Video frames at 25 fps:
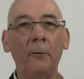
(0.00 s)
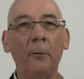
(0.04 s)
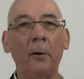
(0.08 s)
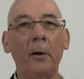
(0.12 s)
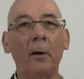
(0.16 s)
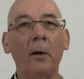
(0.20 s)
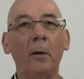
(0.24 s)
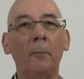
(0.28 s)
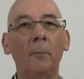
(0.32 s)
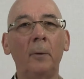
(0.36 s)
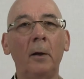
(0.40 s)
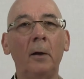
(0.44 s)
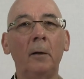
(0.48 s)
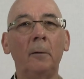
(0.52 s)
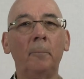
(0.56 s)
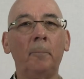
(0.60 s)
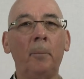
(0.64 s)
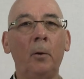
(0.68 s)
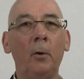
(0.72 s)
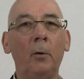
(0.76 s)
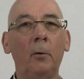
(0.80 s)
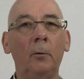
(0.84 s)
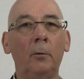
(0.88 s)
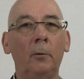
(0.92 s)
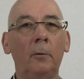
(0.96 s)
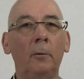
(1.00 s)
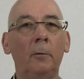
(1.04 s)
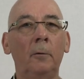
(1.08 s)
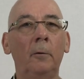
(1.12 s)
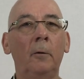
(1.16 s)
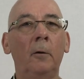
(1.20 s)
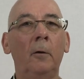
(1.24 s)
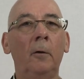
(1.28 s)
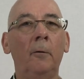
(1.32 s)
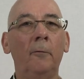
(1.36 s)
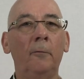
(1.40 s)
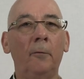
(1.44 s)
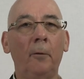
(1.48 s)
recommend Paul
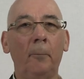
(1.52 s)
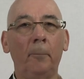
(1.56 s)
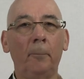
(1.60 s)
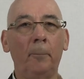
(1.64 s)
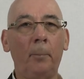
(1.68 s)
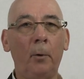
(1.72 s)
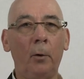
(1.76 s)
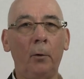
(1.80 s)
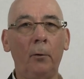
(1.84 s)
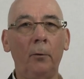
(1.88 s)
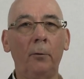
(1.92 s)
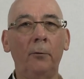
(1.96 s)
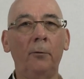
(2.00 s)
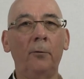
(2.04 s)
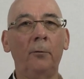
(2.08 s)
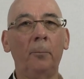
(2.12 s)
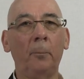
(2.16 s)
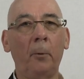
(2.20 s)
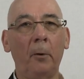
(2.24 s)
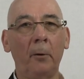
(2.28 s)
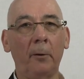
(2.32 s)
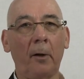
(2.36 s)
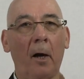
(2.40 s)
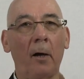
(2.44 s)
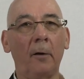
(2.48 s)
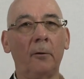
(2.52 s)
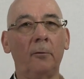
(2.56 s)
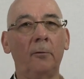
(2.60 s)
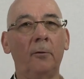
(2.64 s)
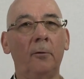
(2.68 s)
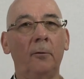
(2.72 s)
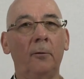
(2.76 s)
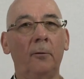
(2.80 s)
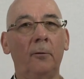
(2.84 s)
from Paul's Productions.